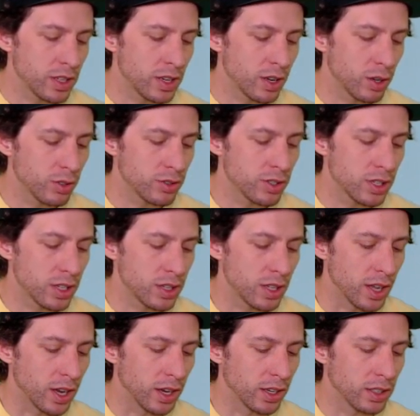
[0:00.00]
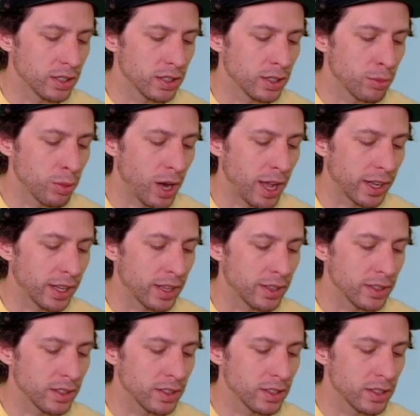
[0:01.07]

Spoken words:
that holds it in there, the bracket.